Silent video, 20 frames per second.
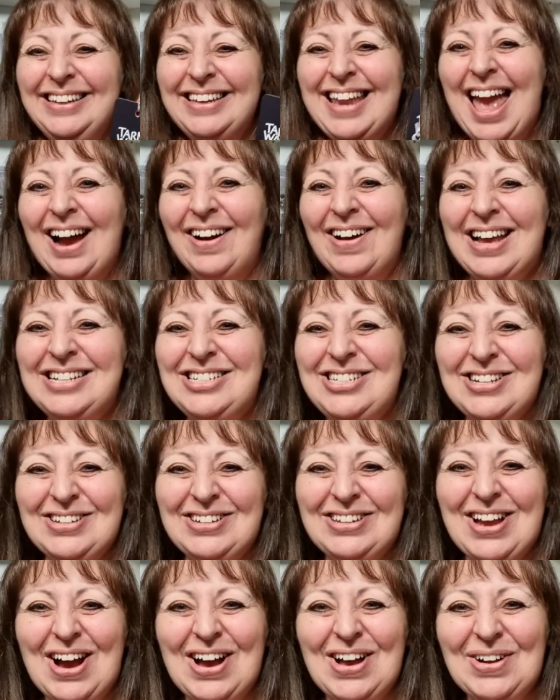Now, as you
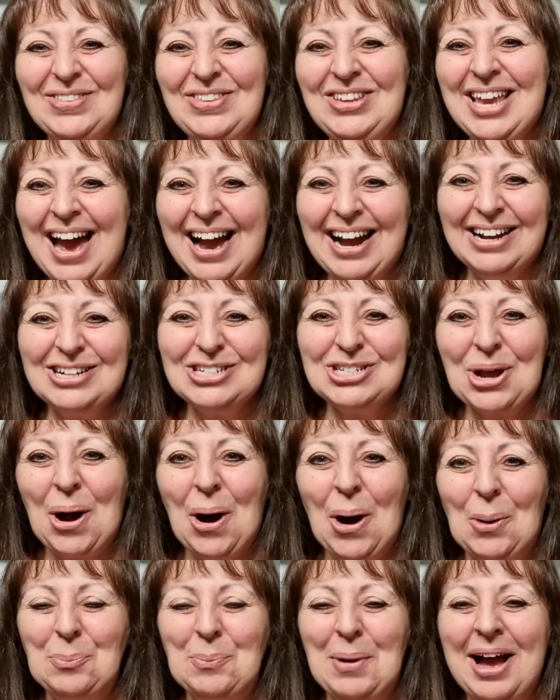know, young
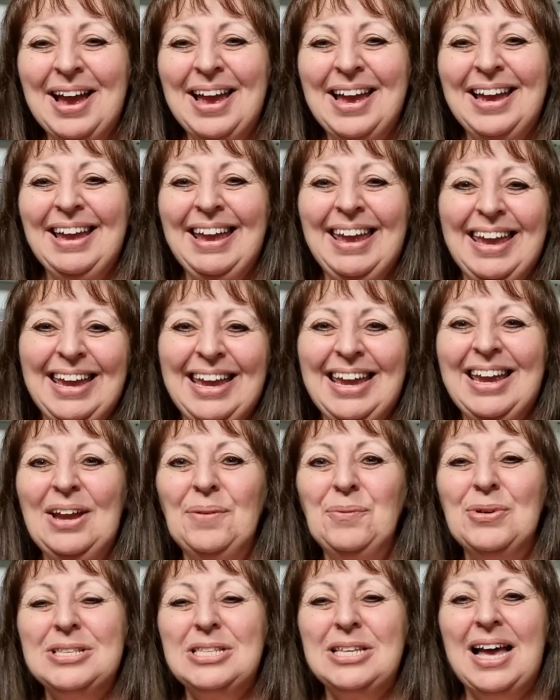Tom,
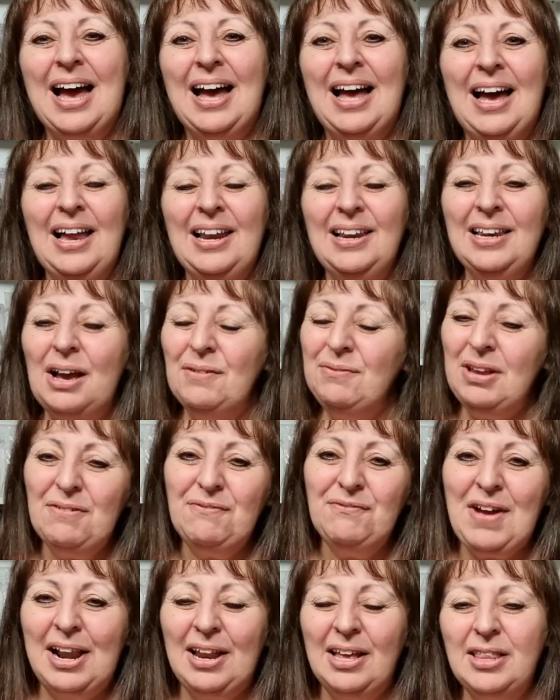he was a lovely
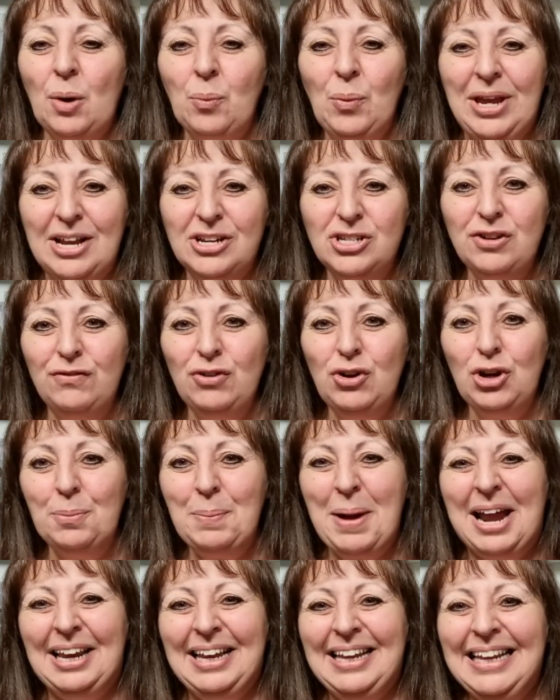fella that we interviewed
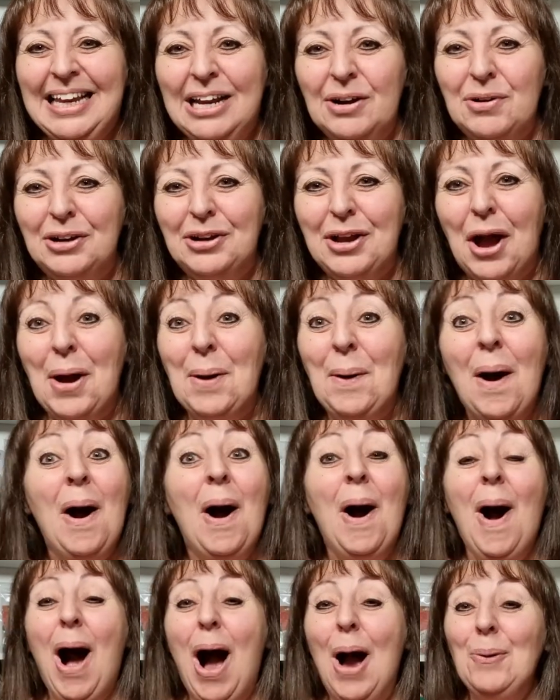about a year ago.
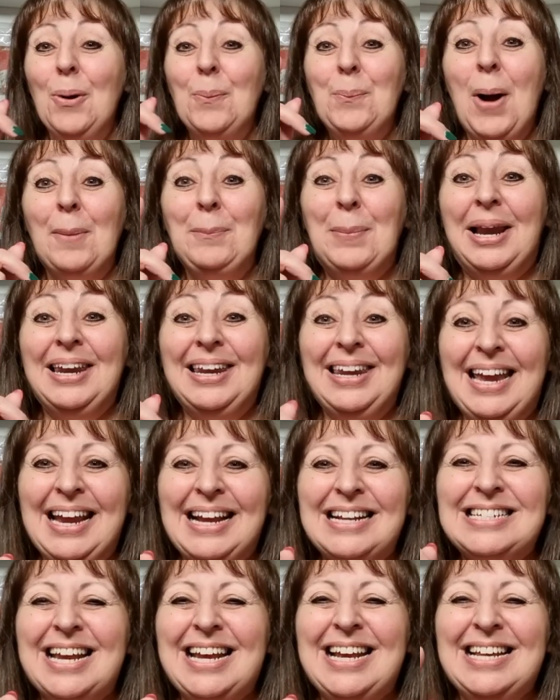I will pop a
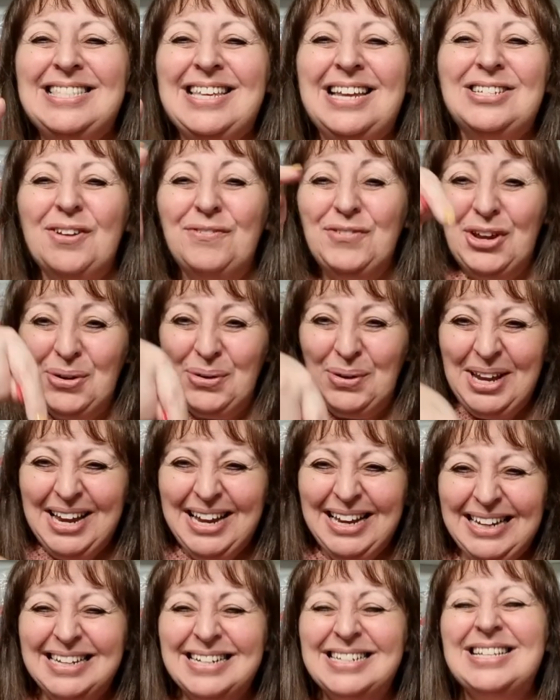link to his interview
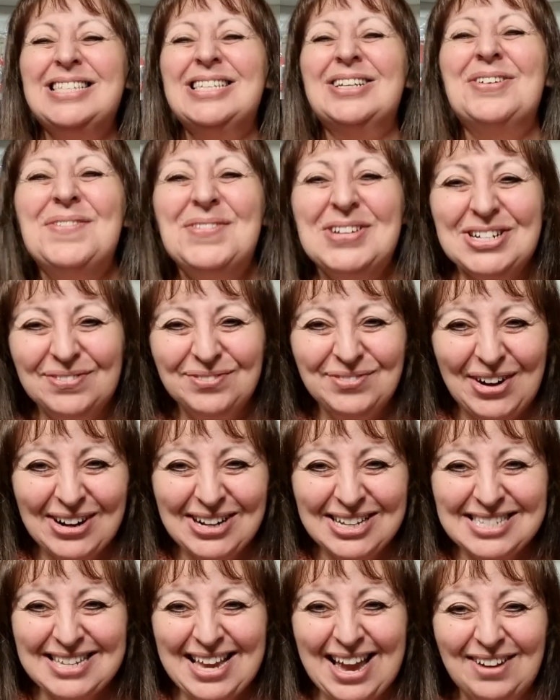in the description
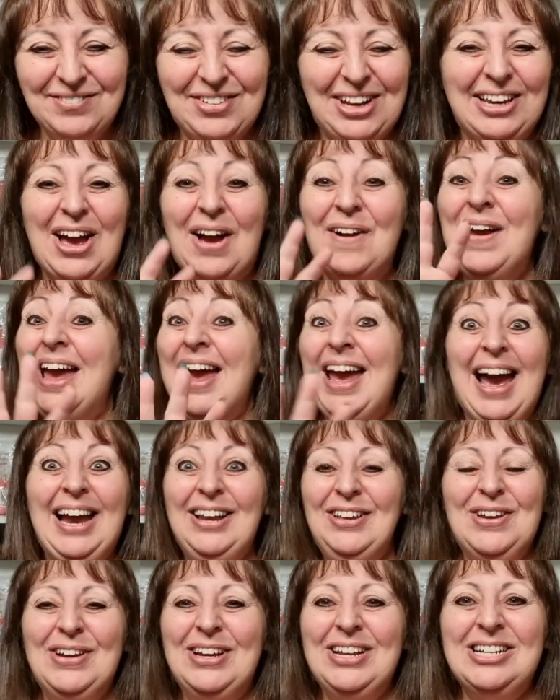box down below,
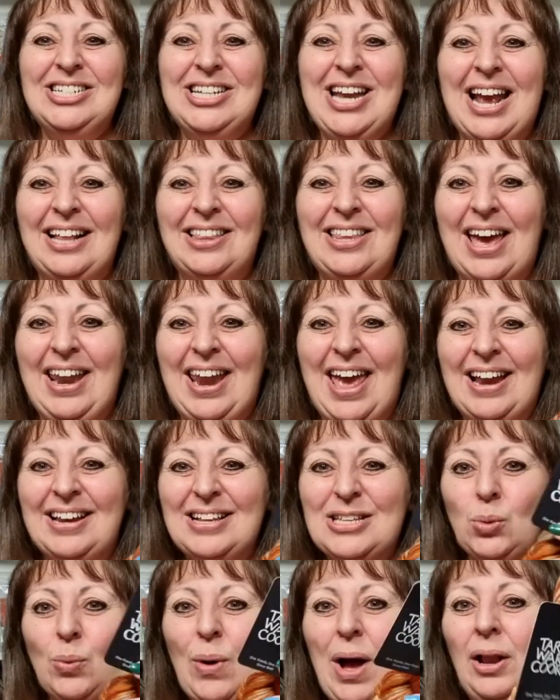and you can check that out
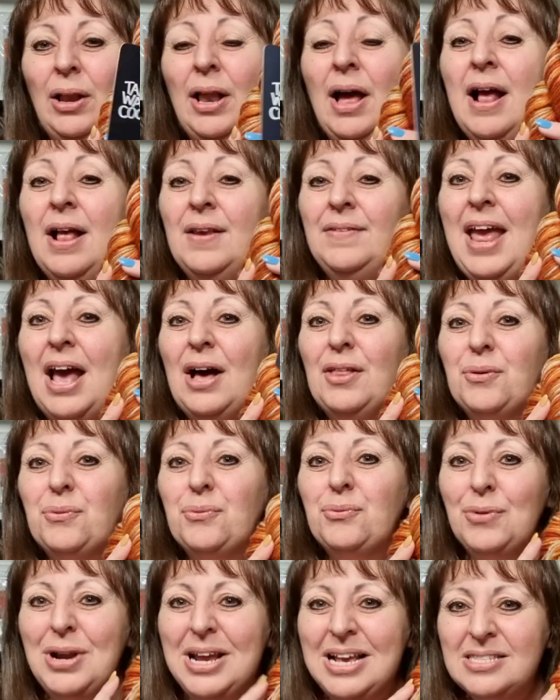as well. Now, the
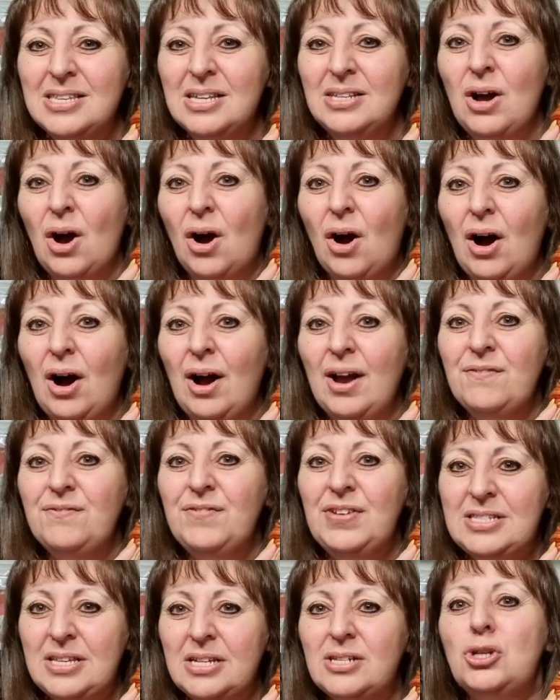reason I
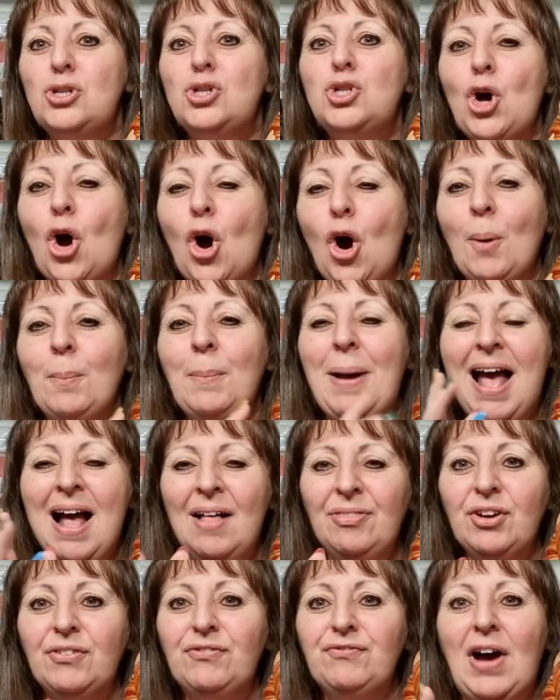visited Tom
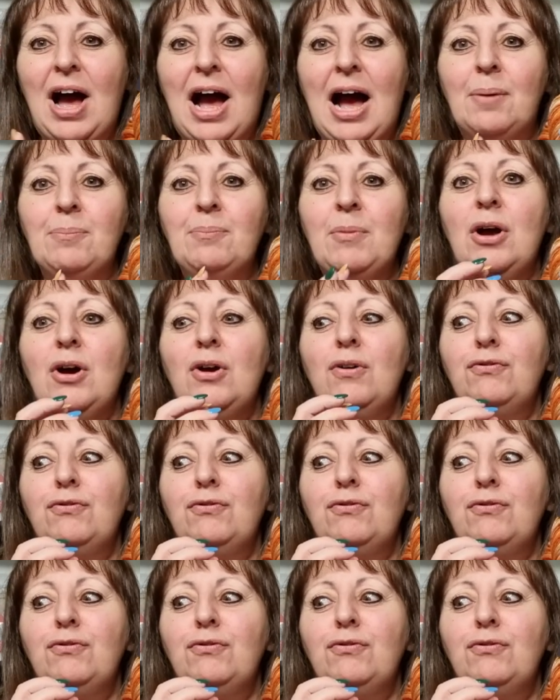at the farm